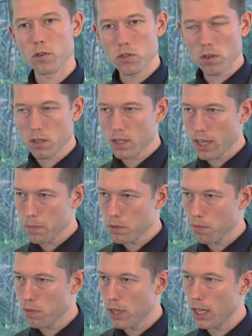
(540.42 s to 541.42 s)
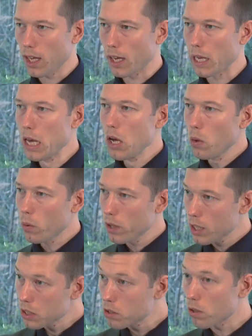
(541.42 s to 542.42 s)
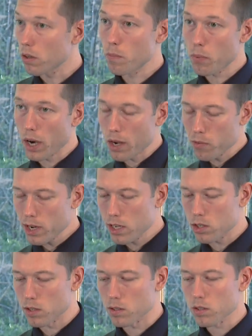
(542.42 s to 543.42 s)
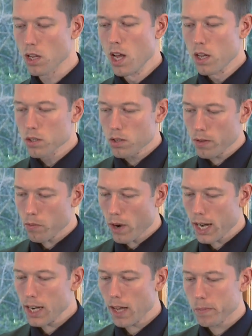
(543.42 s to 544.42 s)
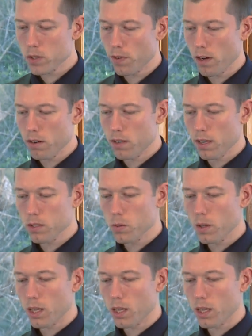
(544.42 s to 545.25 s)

certain types of thinking within certain brain regions. So the right hemisphere deals with